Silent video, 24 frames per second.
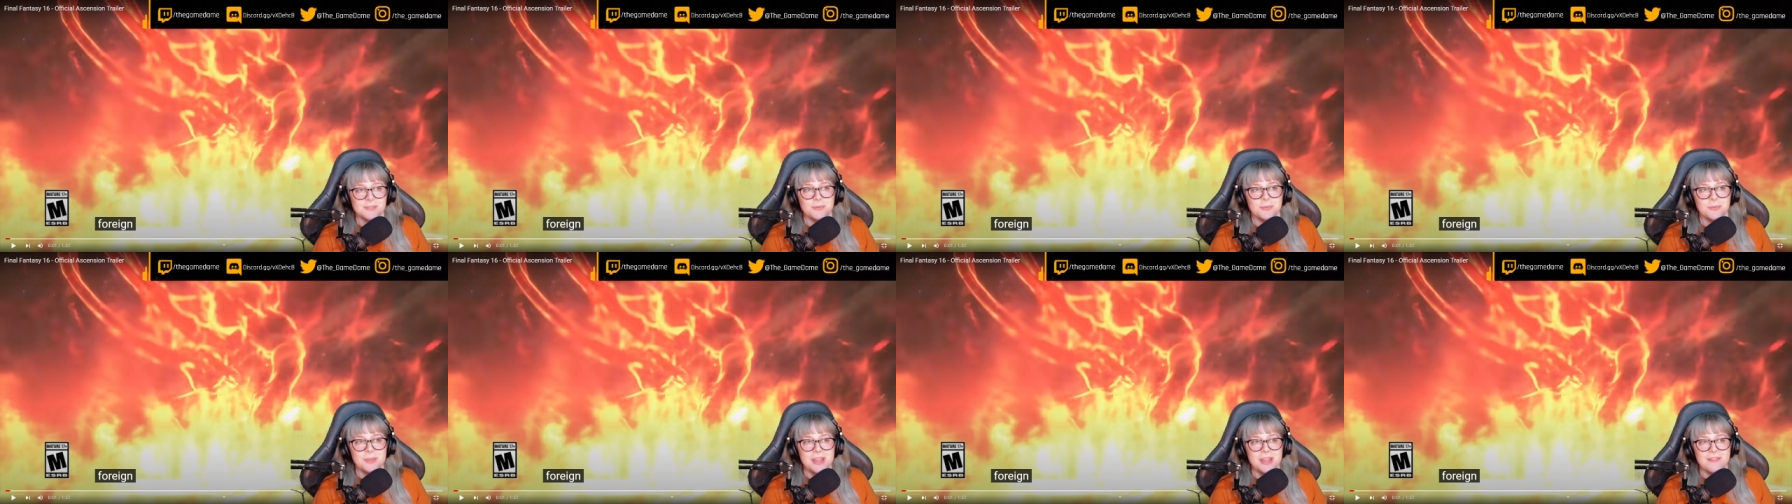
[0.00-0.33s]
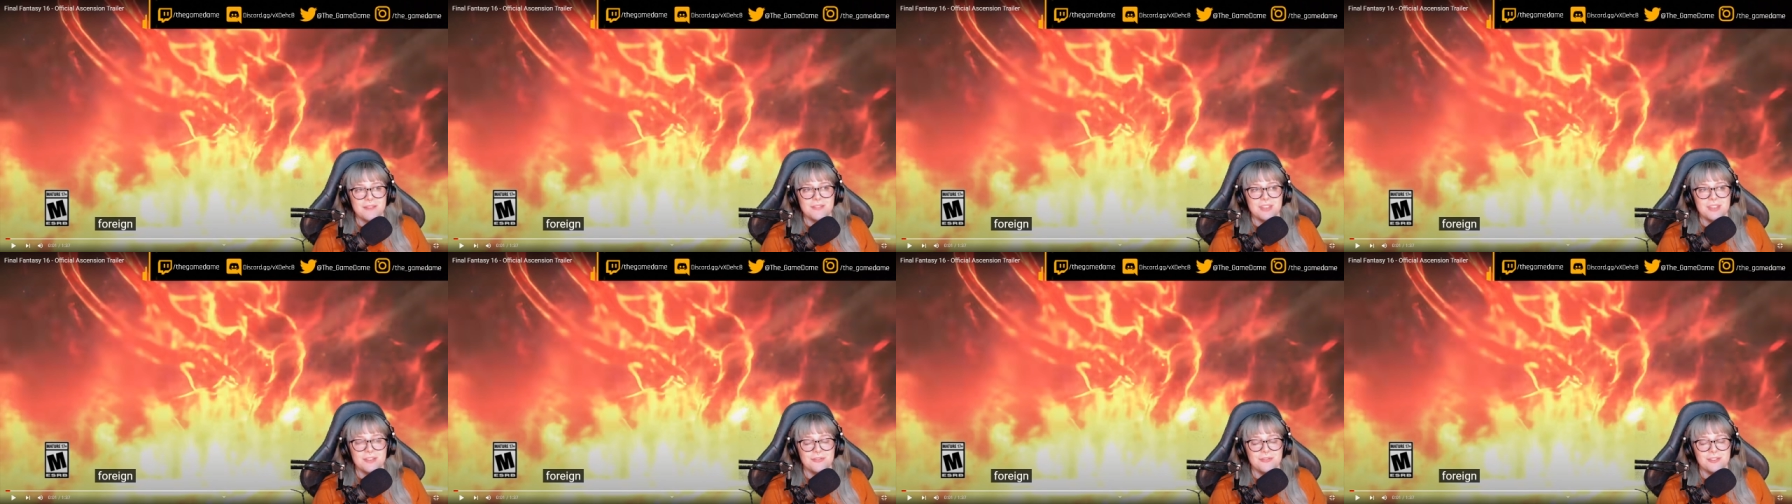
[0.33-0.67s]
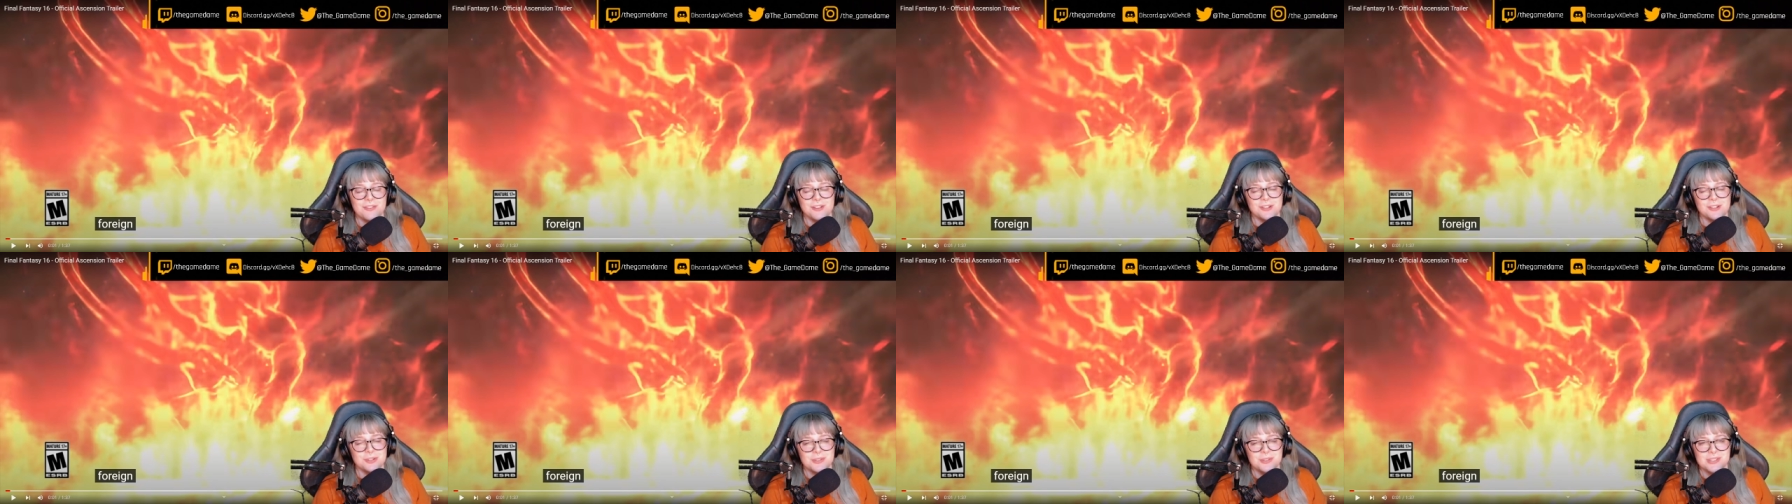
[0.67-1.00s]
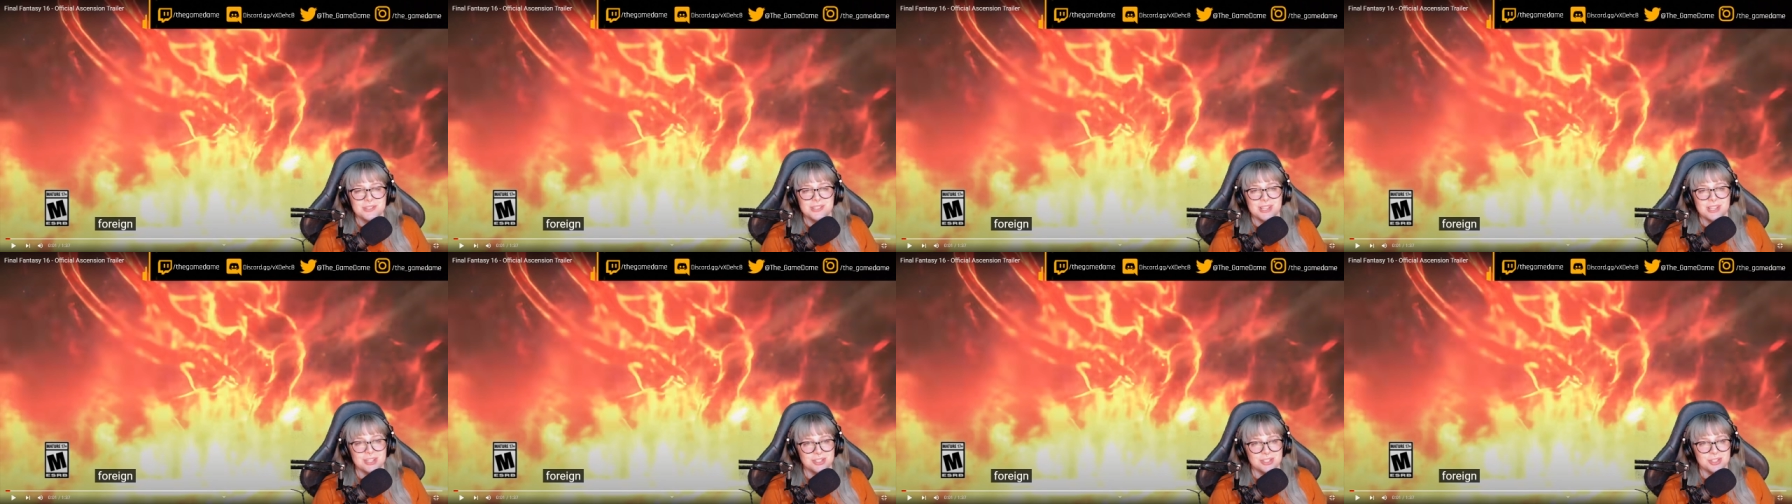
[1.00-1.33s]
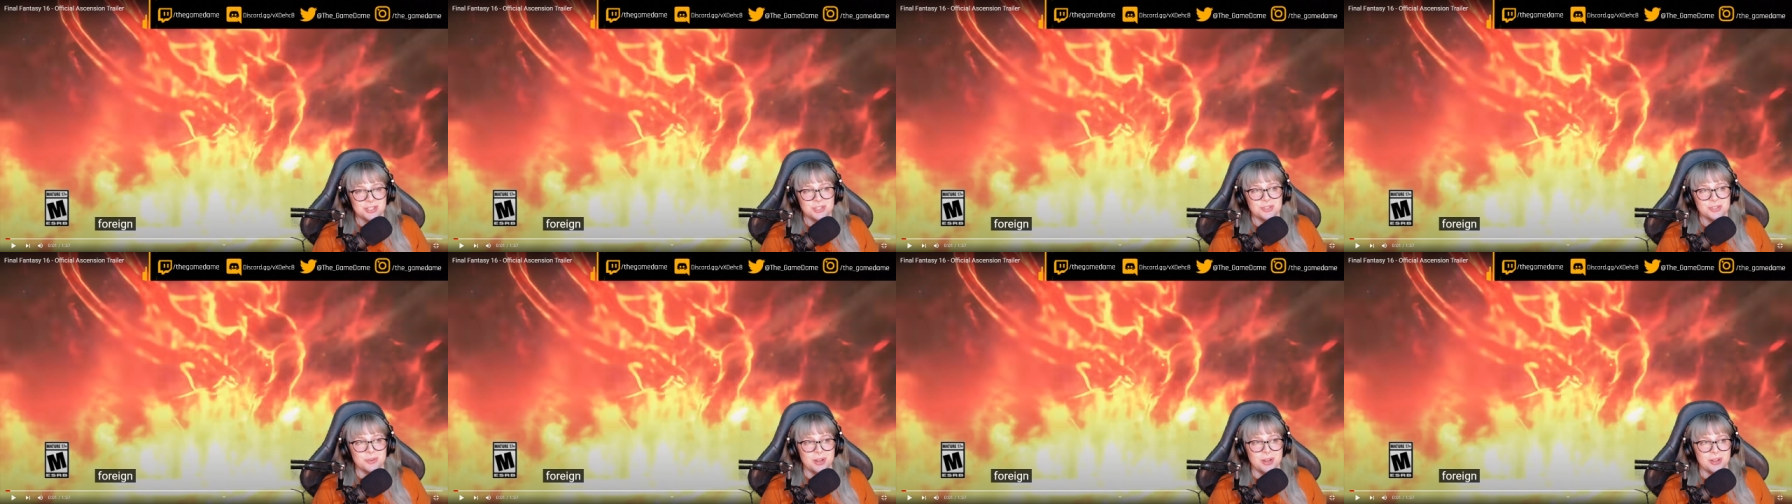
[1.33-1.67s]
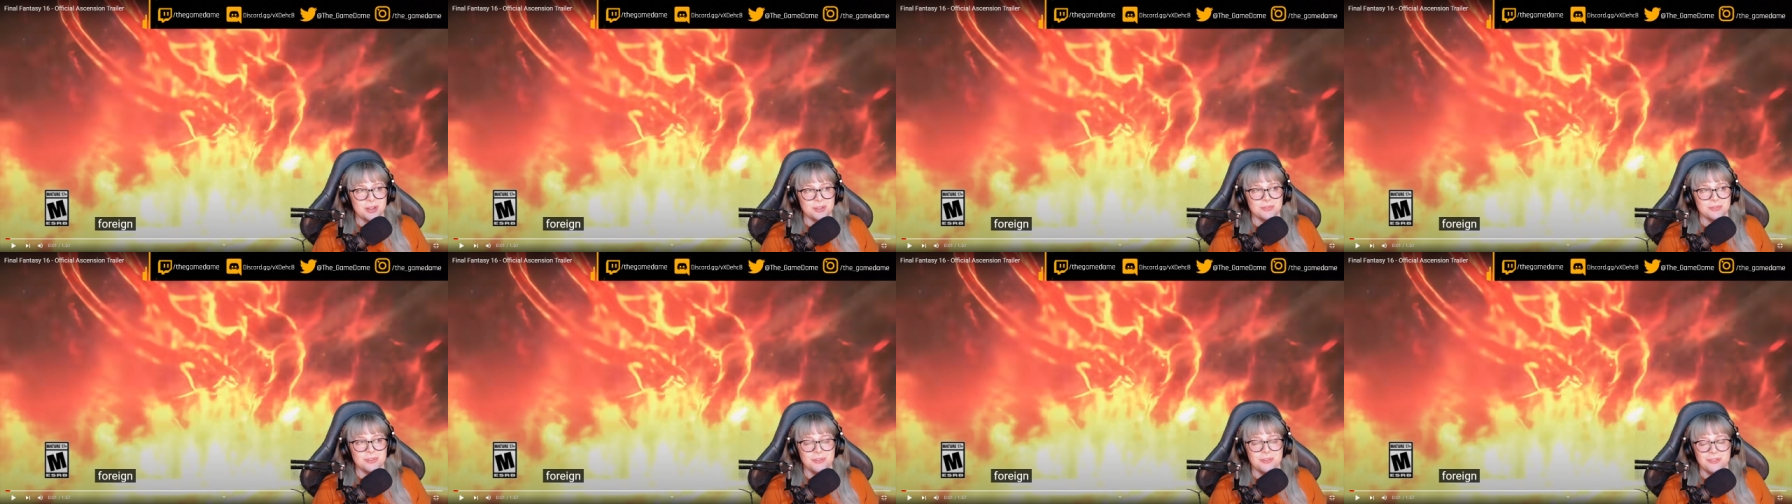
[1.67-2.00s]
where we have the official Ascension
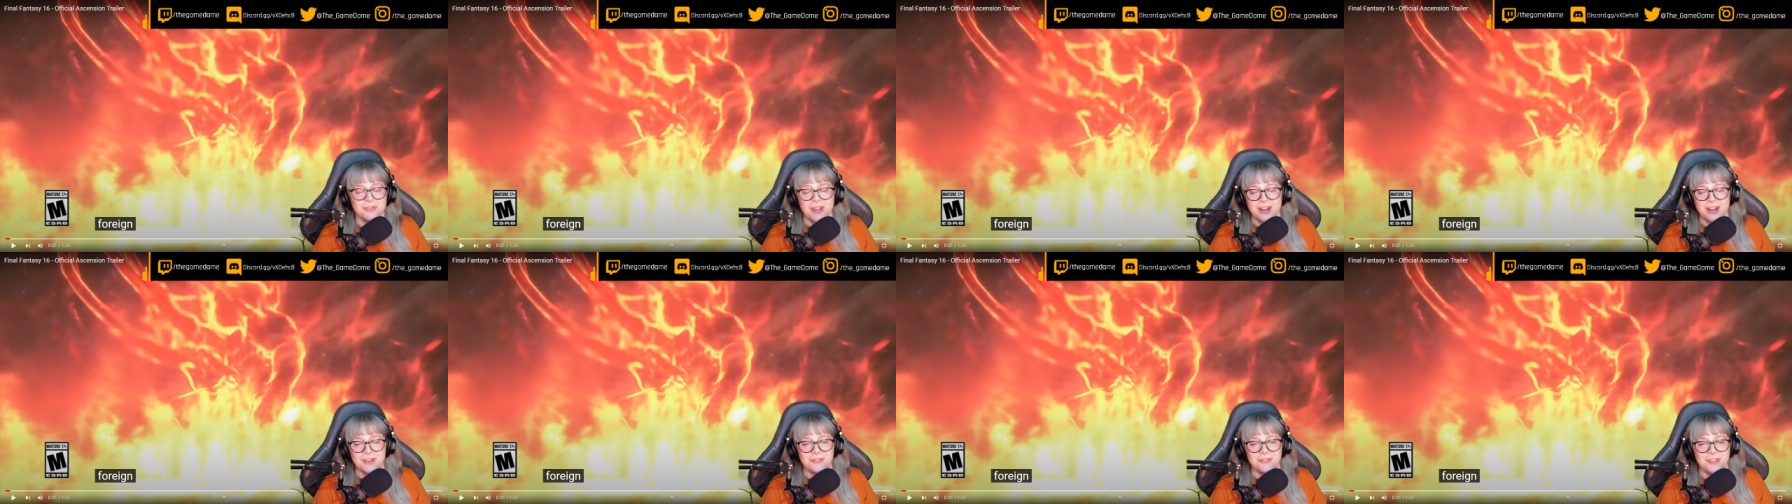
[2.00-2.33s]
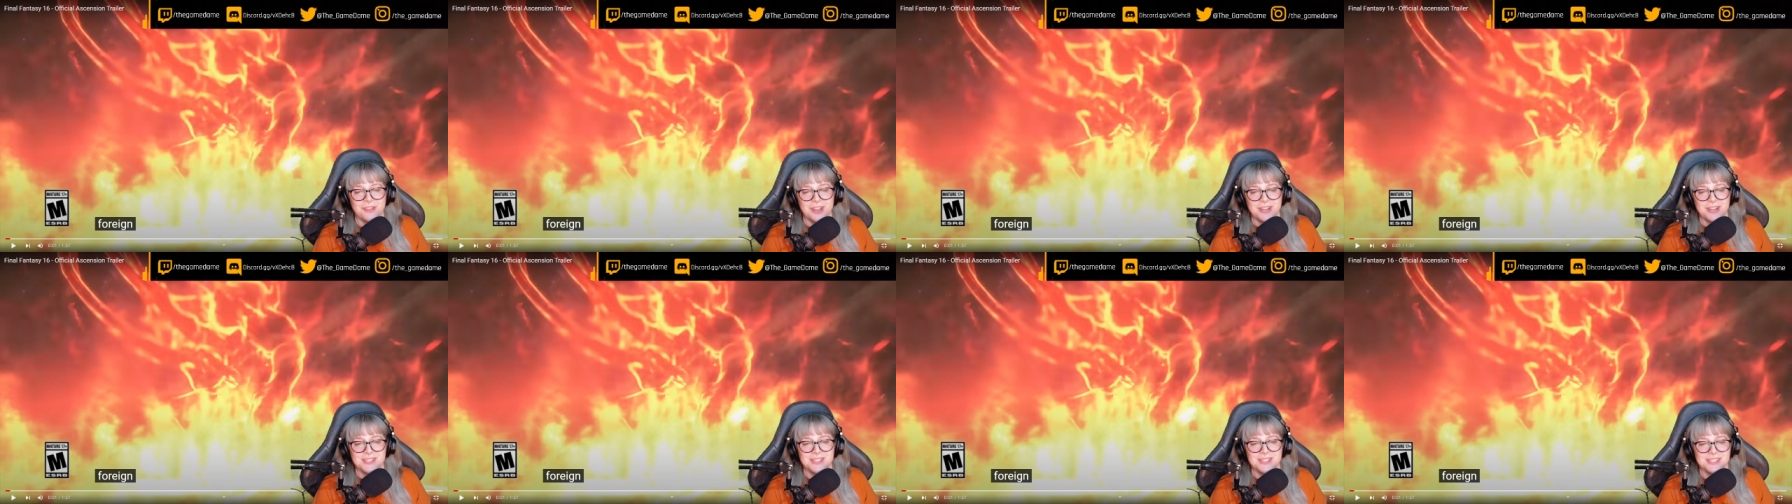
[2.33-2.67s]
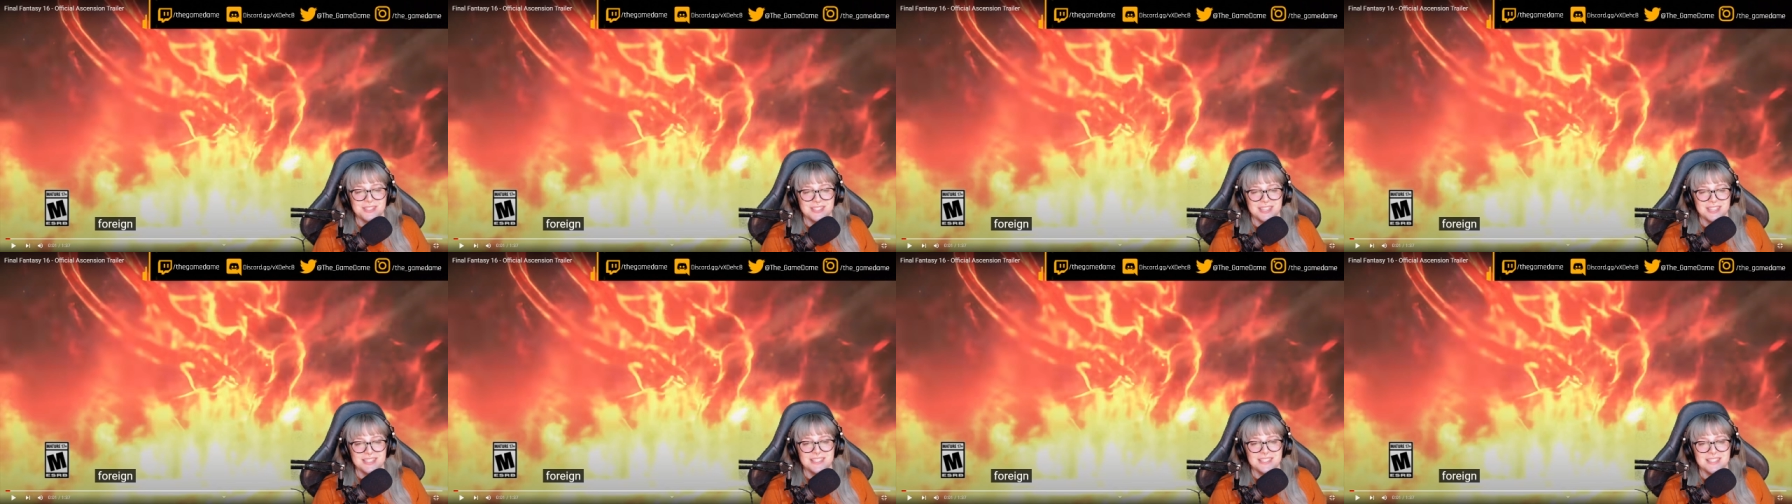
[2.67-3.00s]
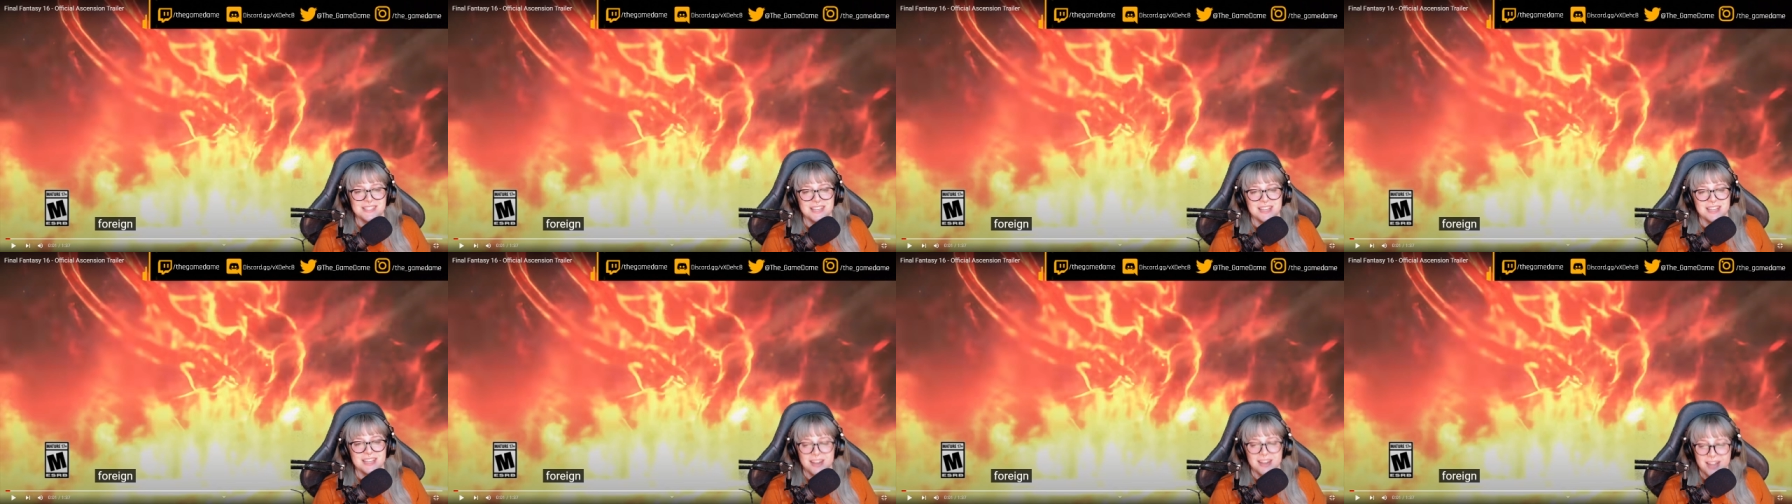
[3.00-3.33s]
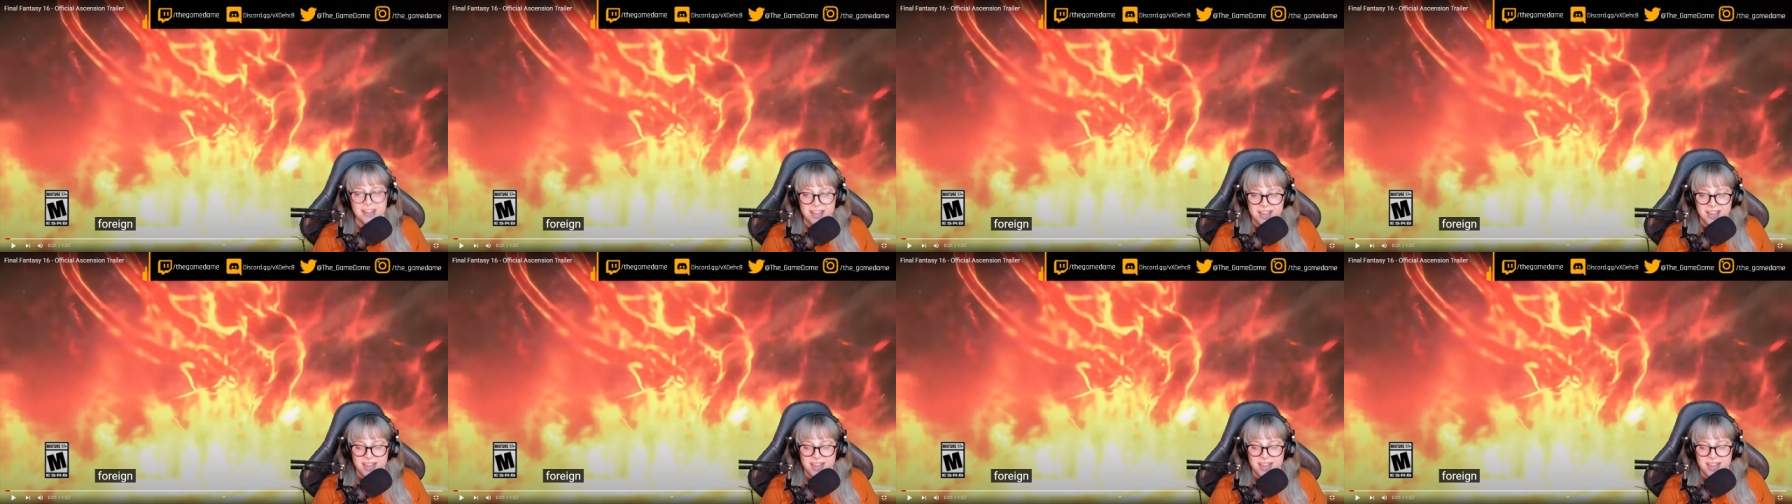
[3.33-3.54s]
trailer for Final Fantasy sixteen.